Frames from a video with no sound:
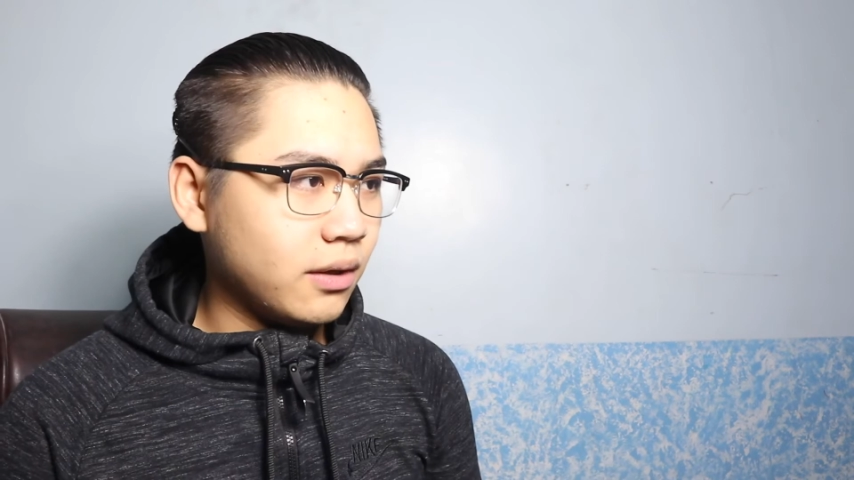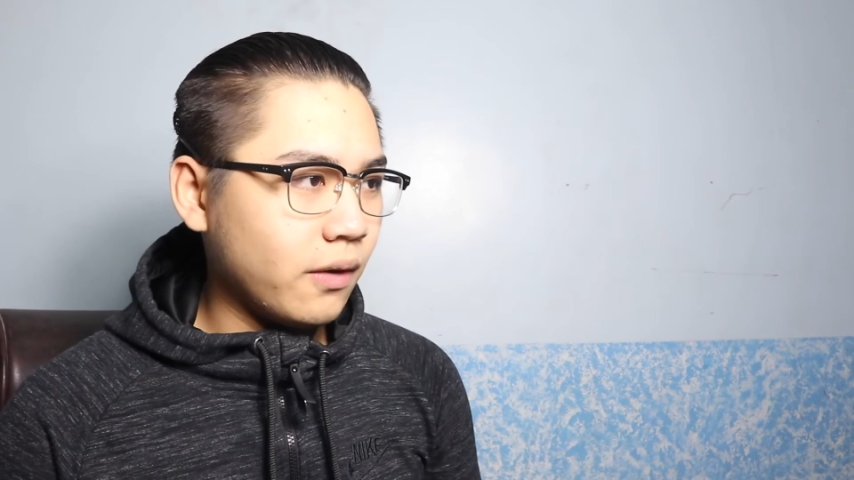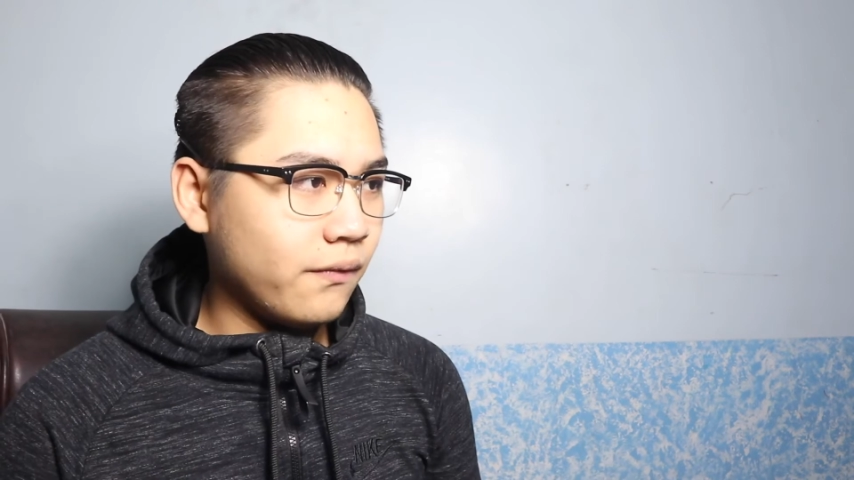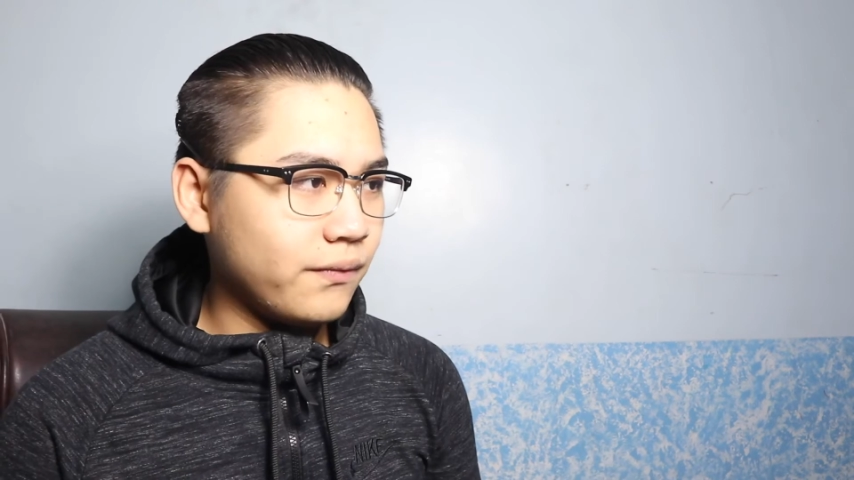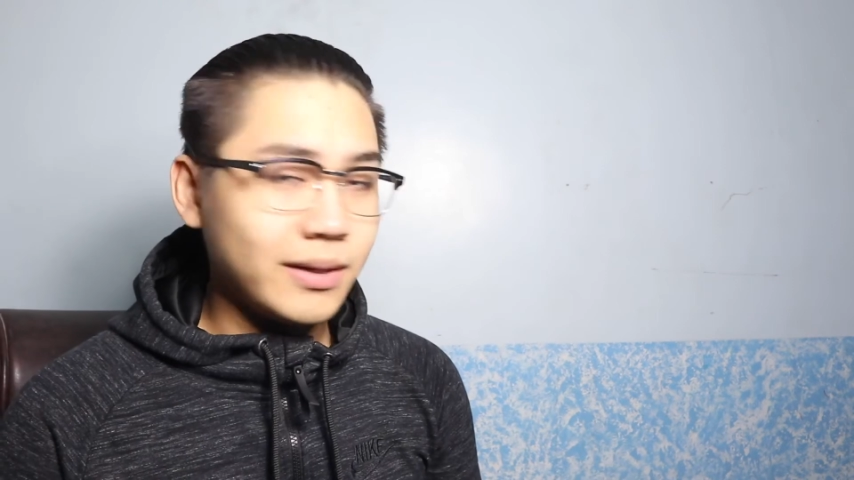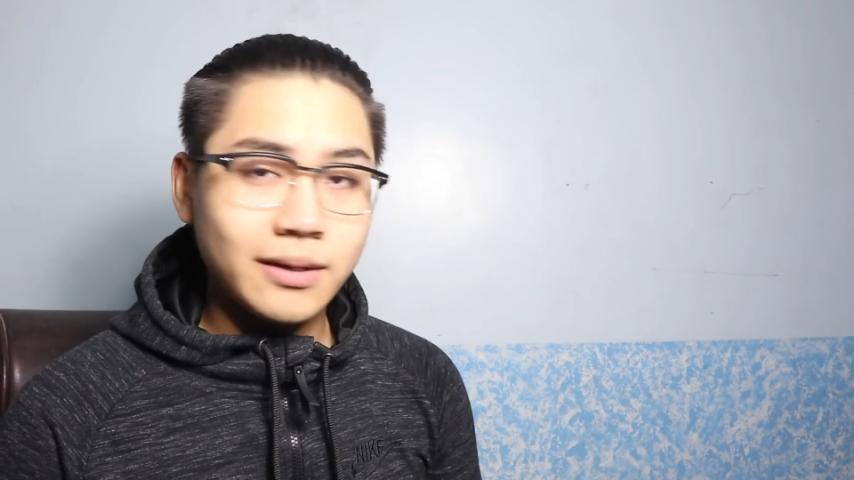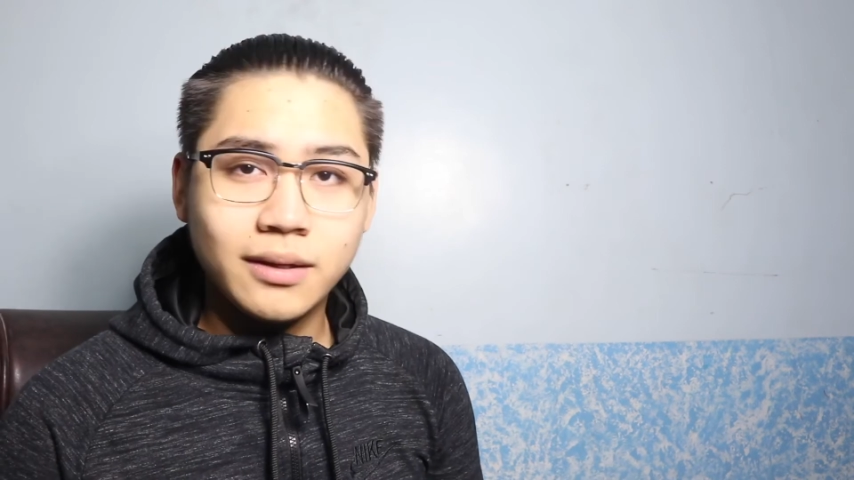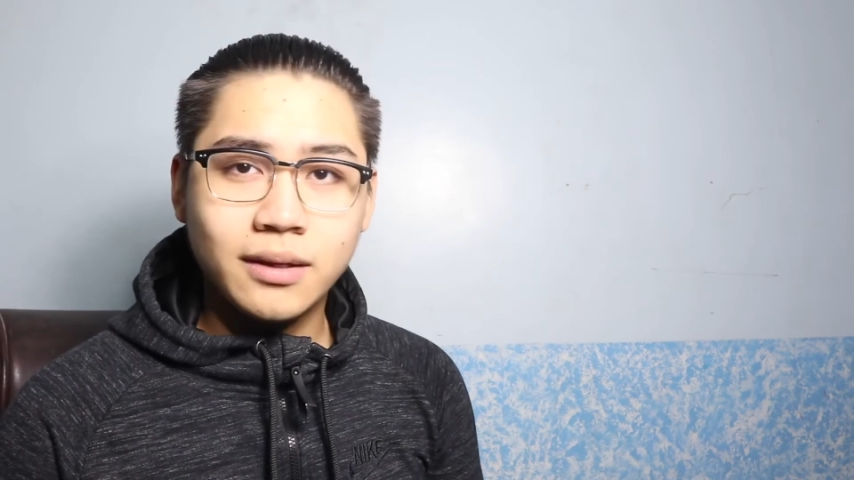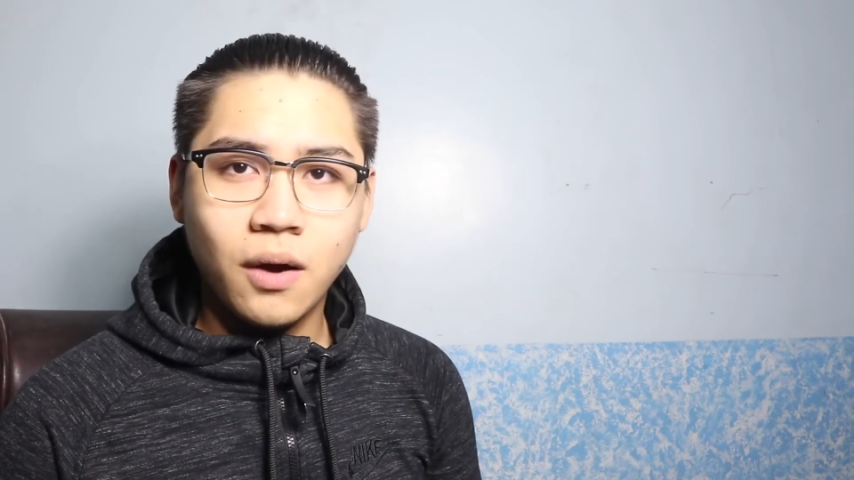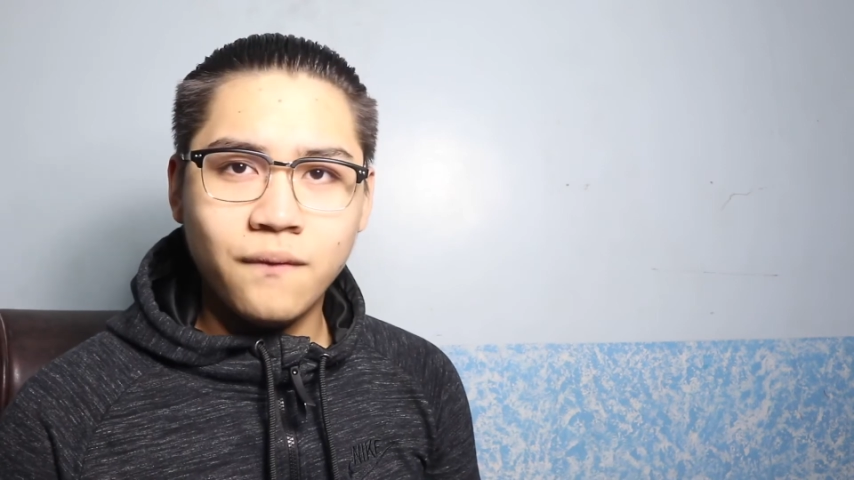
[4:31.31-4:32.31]

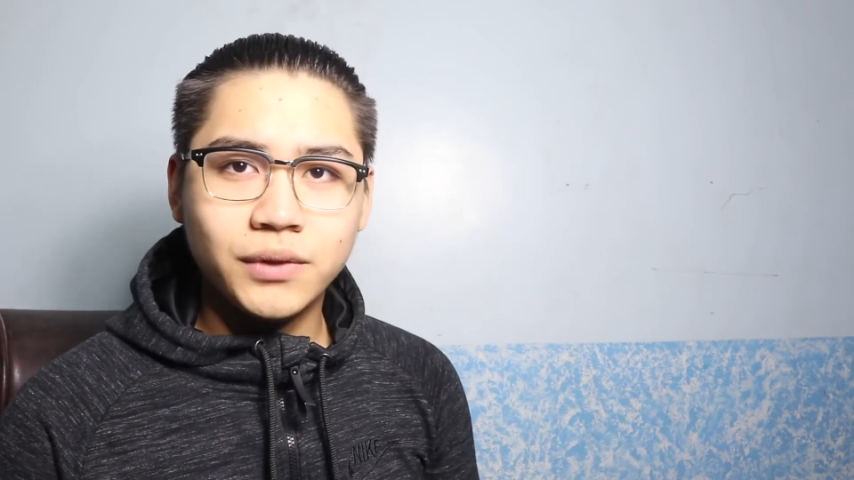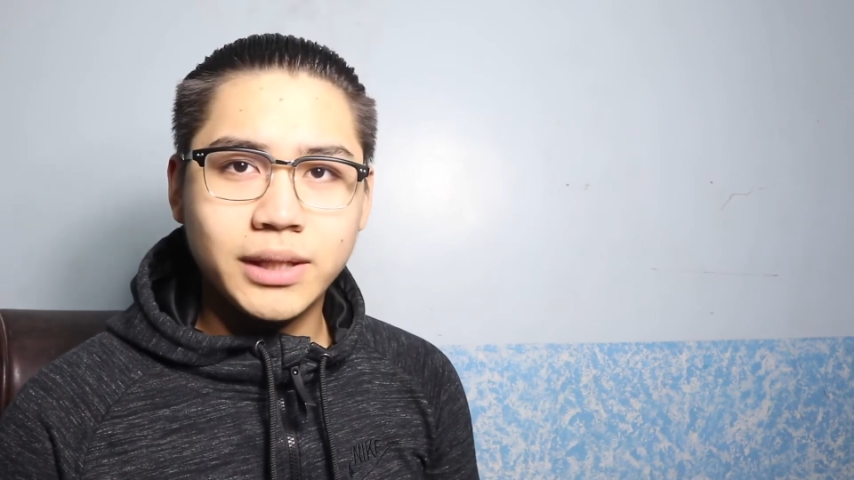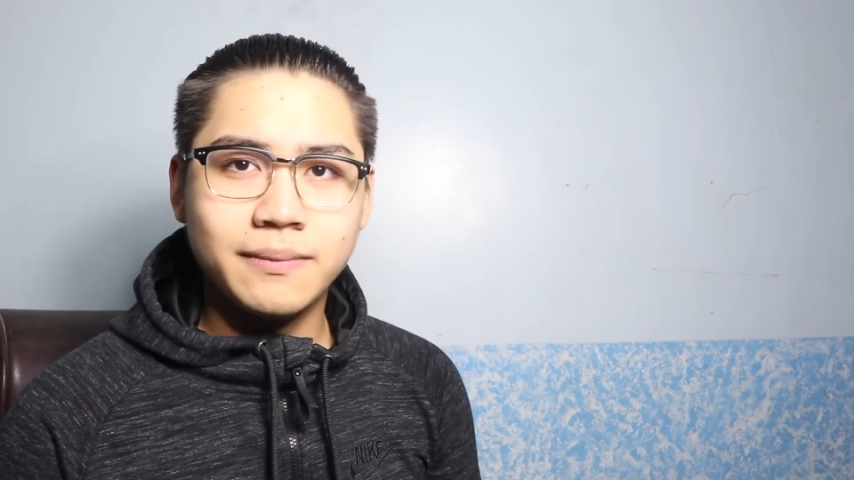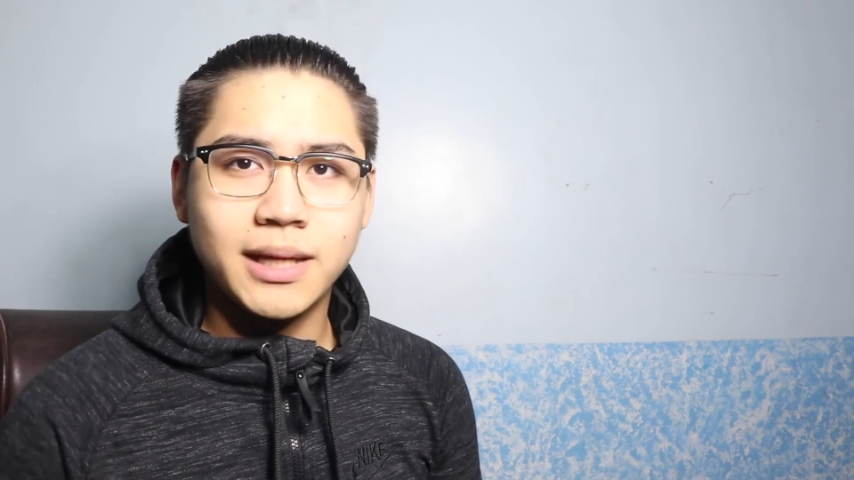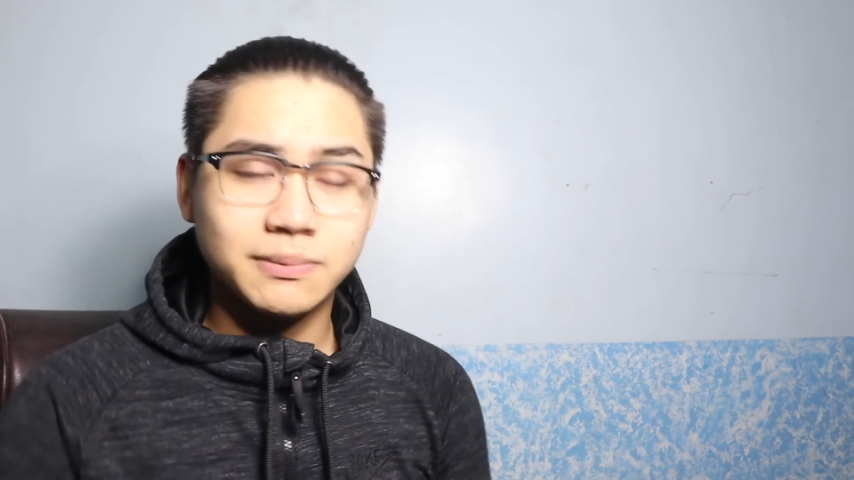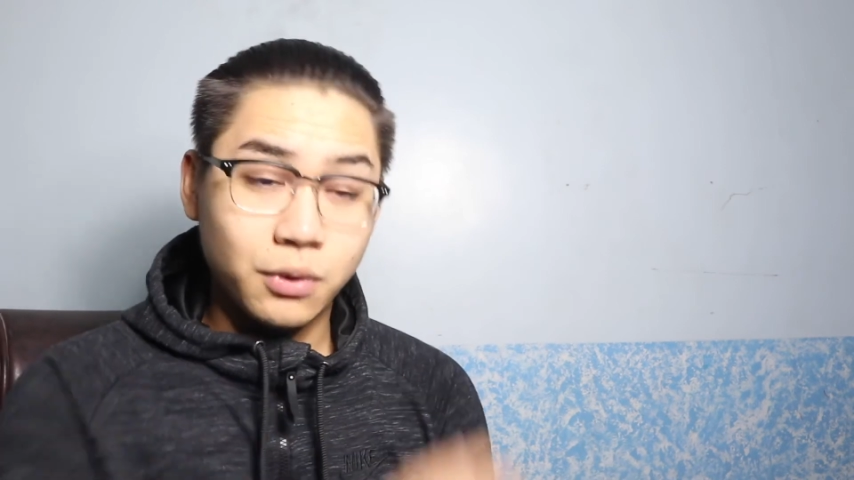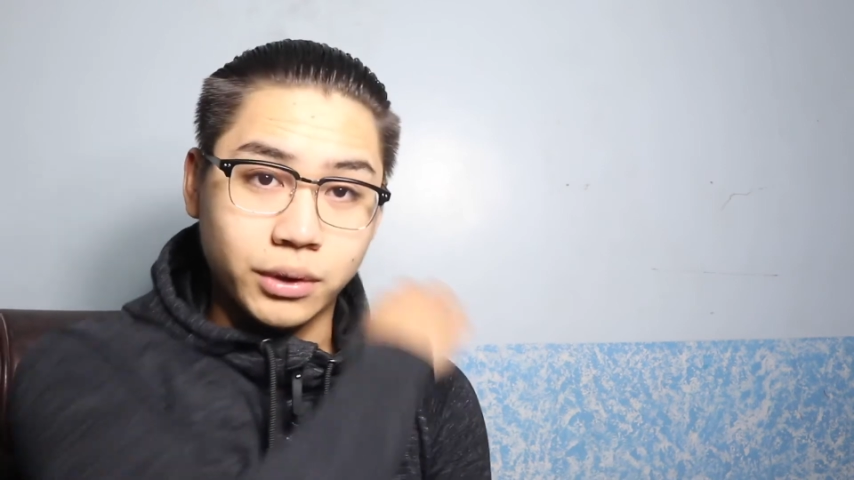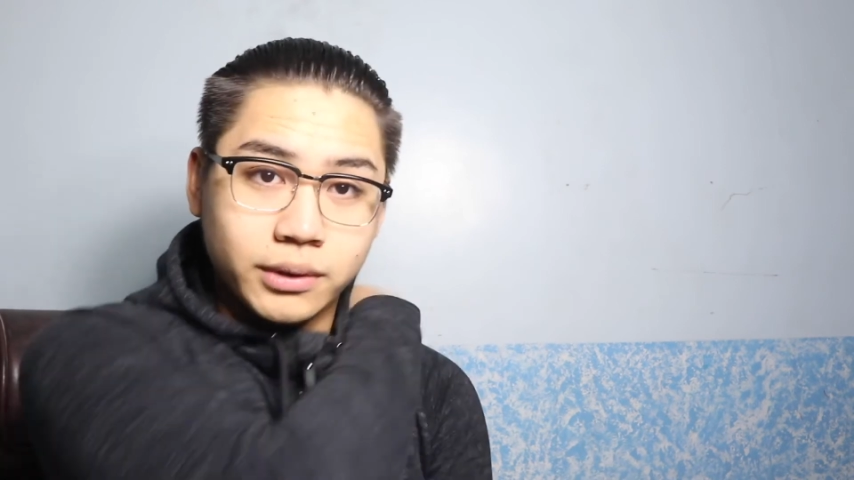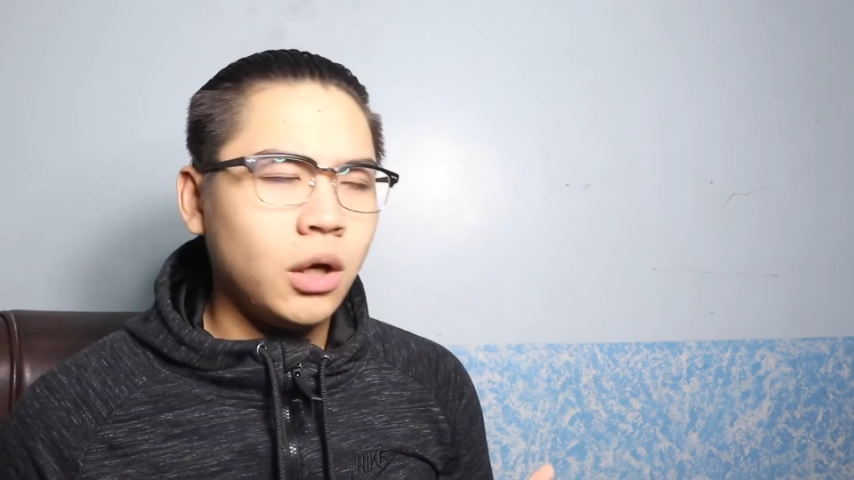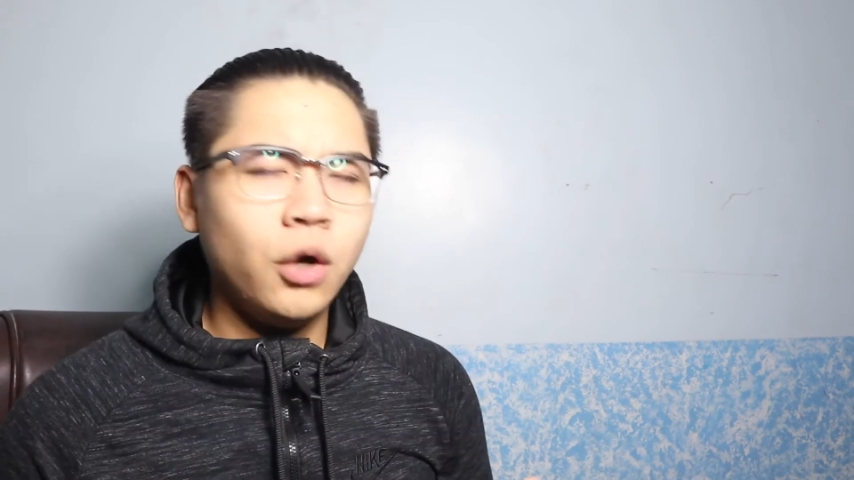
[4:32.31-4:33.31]
Hopefully he makes more.